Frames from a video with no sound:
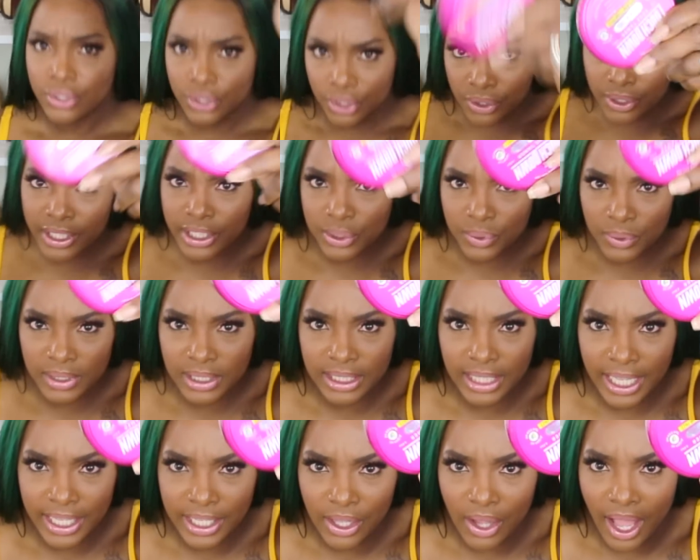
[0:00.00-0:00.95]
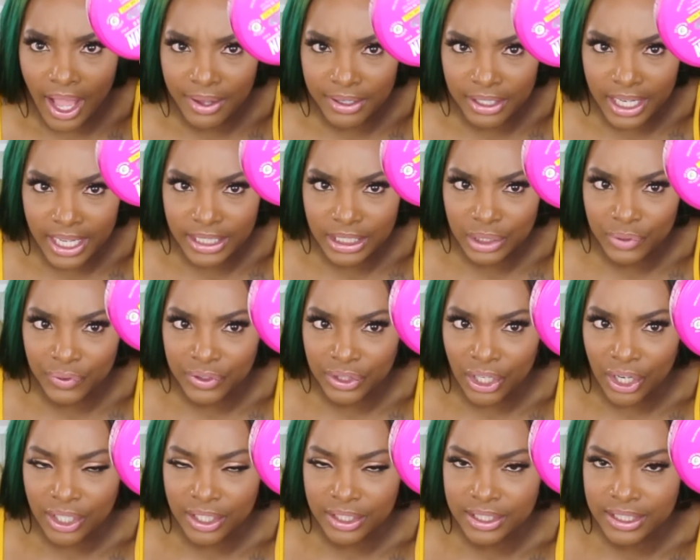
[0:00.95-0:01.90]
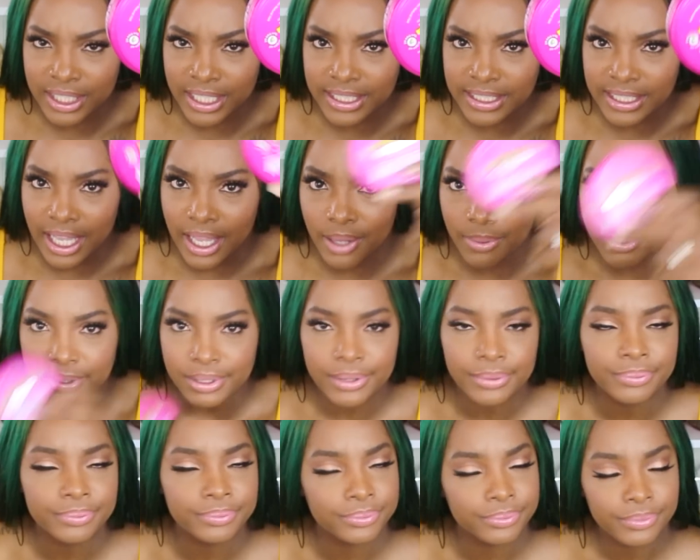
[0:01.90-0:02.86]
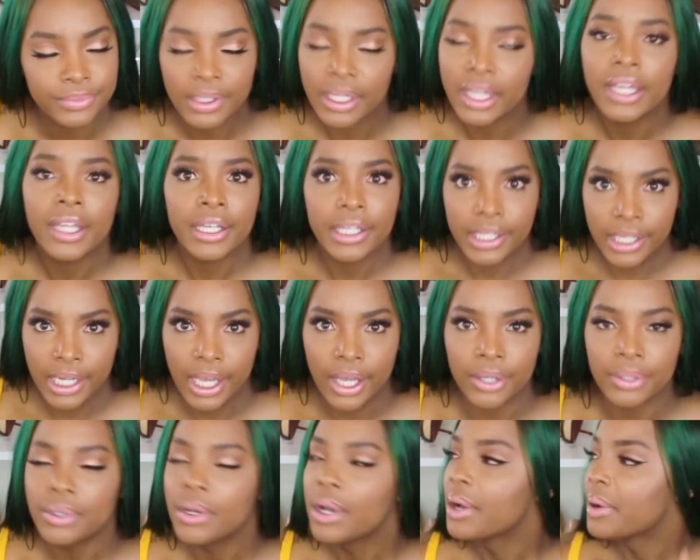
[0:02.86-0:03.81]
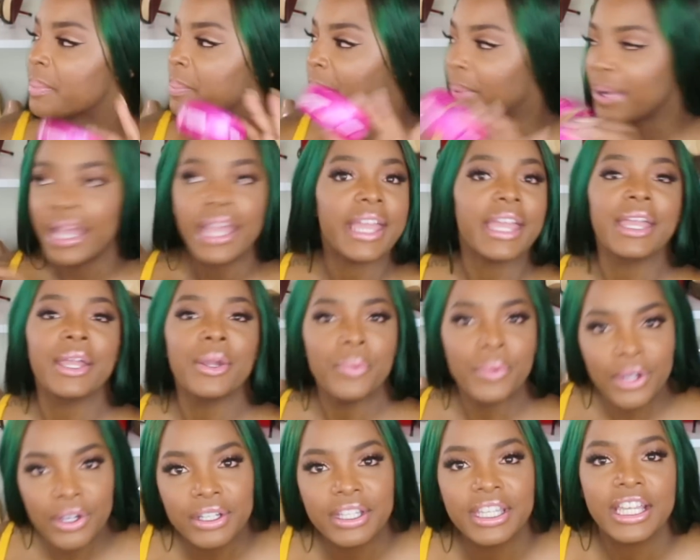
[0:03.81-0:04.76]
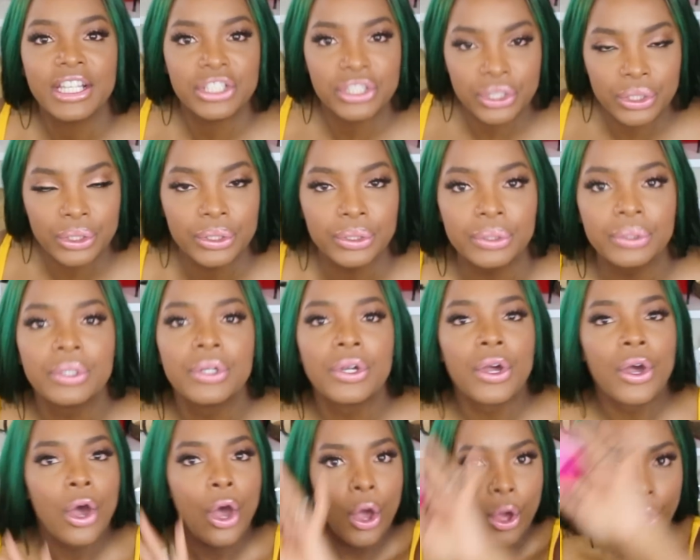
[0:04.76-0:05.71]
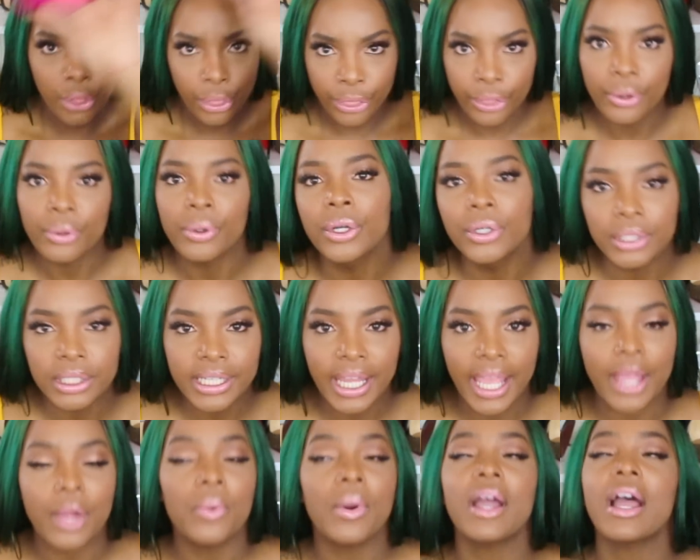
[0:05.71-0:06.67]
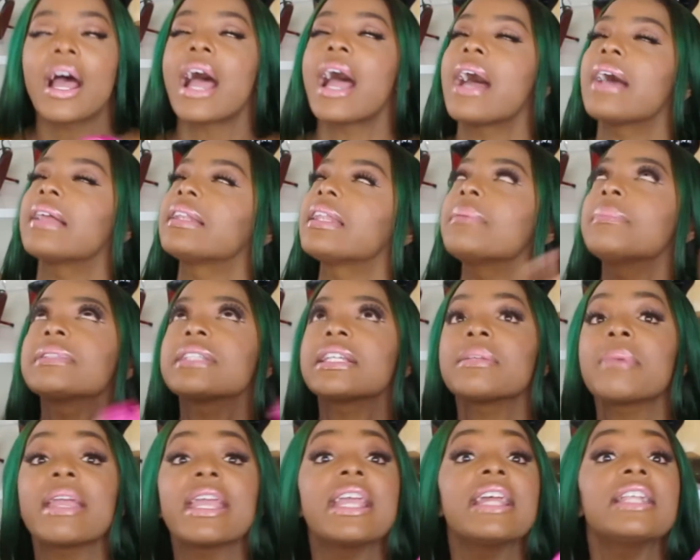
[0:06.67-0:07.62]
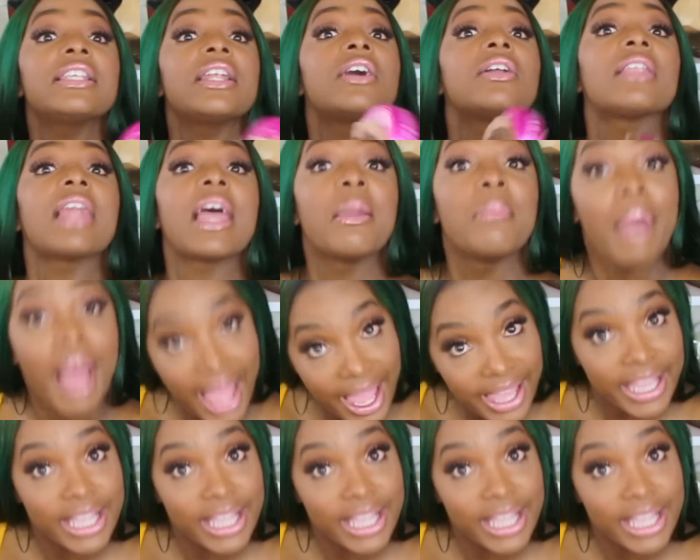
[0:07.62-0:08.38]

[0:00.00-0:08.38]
do this really lay your edges for 36 hours no but it will get you through today What? Uh, let me tell you it don't lay my